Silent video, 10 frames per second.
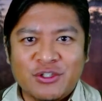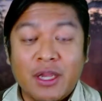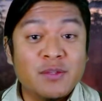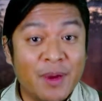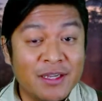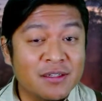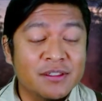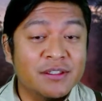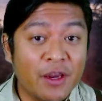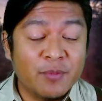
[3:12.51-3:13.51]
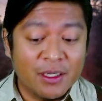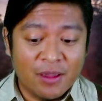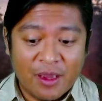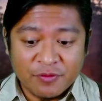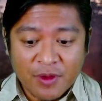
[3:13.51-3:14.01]
It's basically saved my
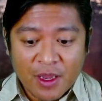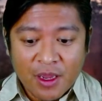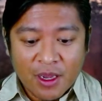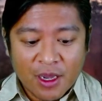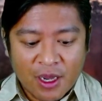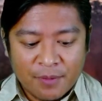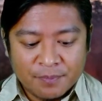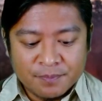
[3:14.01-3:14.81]
life. And